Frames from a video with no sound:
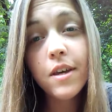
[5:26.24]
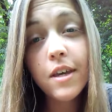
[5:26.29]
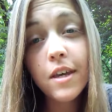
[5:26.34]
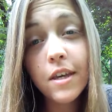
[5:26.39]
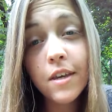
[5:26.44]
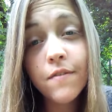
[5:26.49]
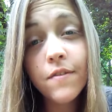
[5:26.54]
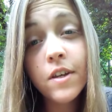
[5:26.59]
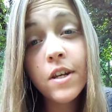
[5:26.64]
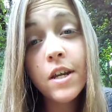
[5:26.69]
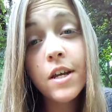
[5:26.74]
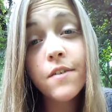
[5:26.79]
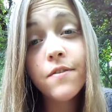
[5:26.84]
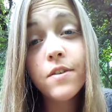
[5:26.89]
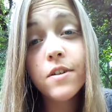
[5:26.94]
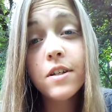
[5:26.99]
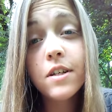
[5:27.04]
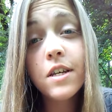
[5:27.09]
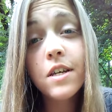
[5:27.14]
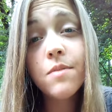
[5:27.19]
Even
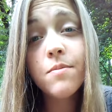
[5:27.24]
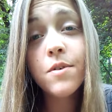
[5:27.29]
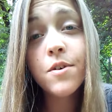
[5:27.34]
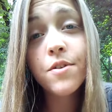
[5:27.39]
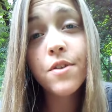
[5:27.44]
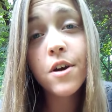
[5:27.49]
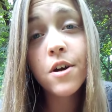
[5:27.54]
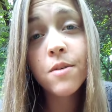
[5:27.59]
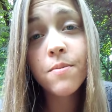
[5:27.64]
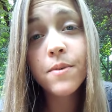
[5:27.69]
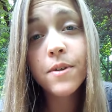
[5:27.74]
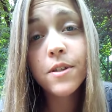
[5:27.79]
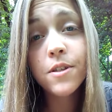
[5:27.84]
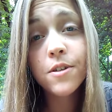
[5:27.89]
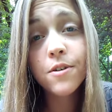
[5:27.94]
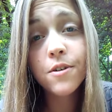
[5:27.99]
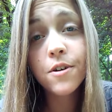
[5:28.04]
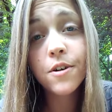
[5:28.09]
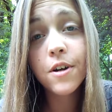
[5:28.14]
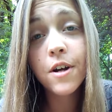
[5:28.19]
after the chemotherapy
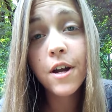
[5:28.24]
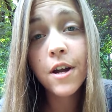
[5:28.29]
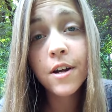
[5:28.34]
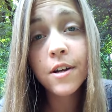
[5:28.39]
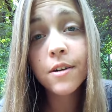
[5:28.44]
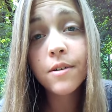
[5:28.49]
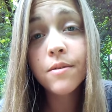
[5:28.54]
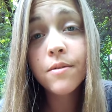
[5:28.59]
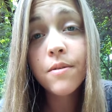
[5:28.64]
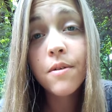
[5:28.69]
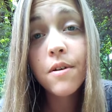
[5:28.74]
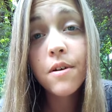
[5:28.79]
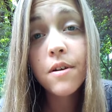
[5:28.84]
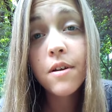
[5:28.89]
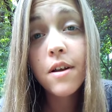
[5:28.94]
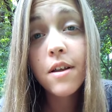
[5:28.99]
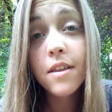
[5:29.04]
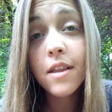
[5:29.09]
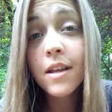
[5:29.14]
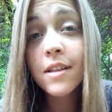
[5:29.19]
took her hair,
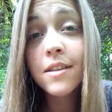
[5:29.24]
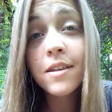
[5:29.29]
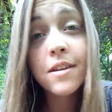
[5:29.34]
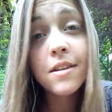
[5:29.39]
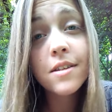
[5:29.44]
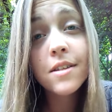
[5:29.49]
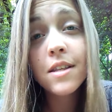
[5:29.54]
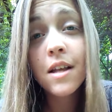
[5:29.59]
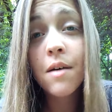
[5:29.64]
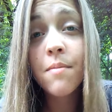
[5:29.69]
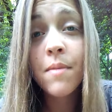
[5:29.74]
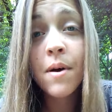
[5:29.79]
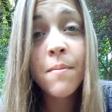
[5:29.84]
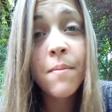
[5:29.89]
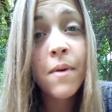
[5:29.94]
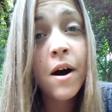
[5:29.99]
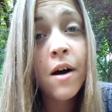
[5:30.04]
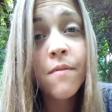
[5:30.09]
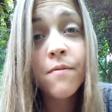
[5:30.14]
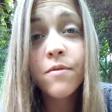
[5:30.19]
that didn't stop my
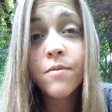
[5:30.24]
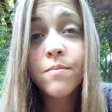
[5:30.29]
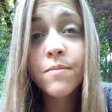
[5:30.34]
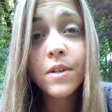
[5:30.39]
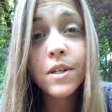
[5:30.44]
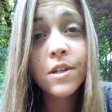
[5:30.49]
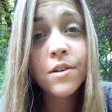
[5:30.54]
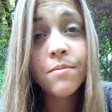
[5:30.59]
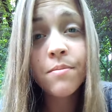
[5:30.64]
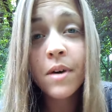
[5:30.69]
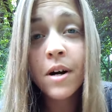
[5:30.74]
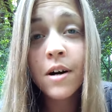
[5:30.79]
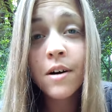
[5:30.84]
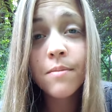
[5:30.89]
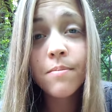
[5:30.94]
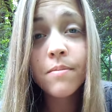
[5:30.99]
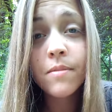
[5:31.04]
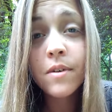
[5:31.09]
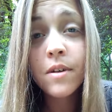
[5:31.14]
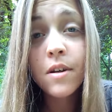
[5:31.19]
mom from being a
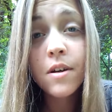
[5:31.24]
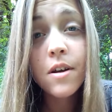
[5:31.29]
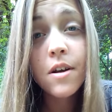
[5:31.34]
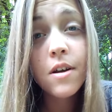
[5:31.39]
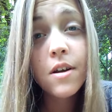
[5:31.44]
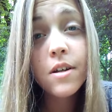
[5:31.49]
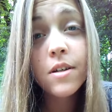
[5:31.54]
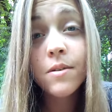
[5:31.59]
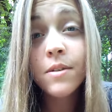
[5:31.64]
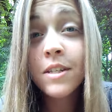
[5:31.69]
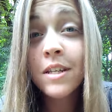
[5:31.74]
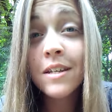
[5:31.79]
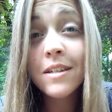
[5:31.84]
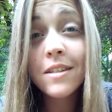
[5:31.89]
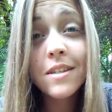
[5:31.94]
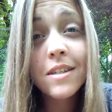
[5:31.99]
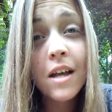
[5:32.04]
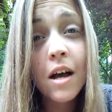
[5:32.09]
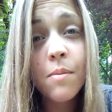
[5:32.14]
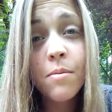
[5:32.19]
mom. It didn't
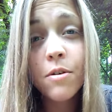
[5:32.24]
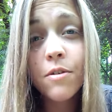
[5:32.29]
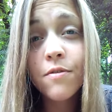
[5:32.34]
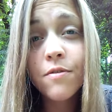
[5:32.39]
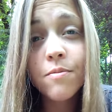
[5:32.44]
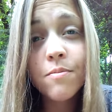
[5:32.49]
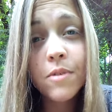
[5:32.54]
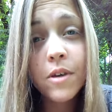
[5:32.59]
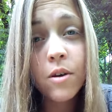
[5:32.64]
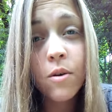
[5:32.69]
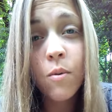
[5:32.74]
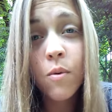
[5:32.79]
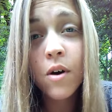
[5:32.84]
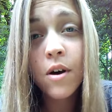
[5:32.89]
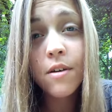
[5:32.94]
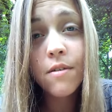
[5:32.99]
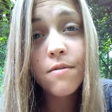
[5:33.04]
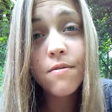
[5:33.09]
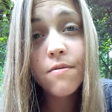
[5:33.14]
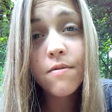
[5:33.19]
stop her from being a
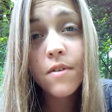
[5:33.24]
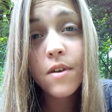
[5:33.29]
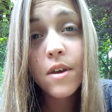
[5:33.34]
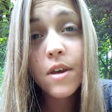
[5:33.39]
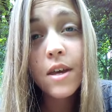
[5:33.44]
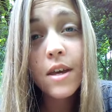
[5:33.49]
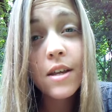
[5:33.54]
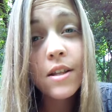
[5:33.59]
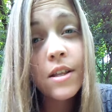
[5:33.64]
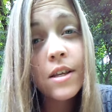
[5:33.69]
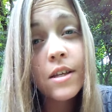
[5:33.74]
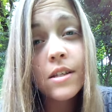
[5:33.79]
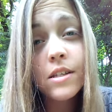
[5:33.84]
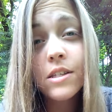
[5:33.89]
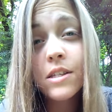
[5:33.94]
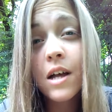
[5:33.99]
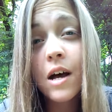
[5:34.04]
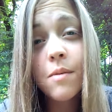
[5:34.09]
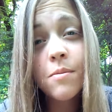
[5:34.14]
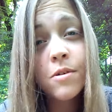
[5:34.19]
wife. It didn't
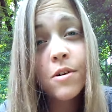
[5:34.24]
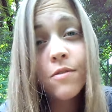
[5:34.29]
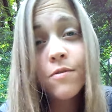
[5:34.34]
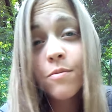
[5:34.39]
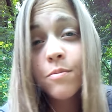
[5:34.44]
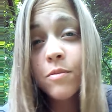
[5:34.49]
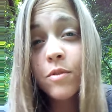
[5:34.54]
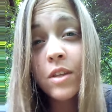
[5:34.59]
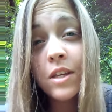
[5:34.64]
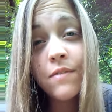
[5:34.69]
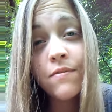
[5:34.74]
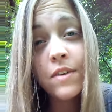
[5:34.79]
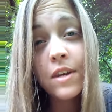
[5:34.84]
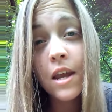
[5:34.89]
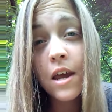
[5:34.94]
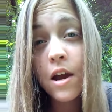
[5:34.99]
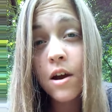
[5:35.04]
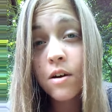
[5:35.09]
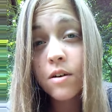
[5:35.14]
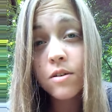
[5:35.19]
stop her from leaving
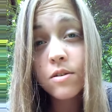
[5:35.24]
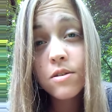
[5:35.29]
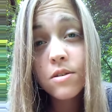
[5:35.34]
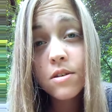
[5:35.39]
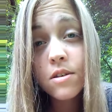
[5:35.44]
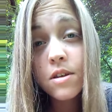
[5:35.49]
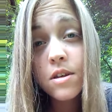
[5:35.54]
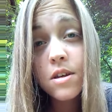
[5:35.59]
the house.